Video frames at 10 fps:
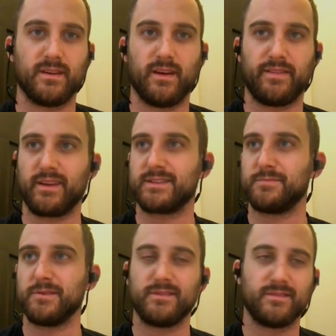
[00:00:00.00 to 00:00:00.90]
Uh, I think
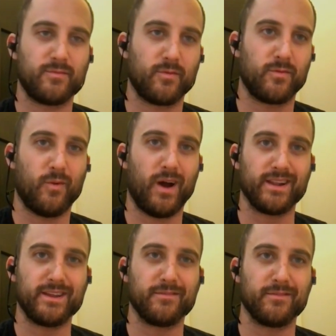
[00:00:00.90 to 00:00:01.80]
it's been
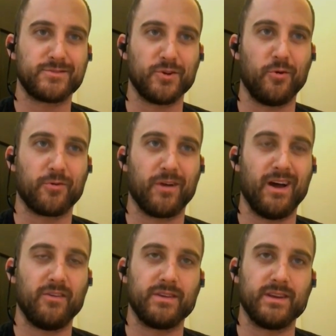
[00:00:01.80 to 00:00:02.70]
widely shown
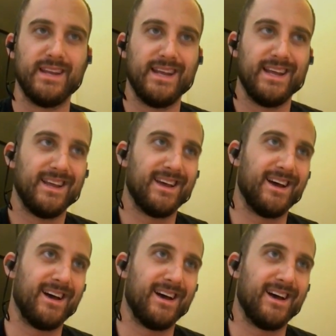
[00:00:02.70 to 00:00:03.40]
around, and,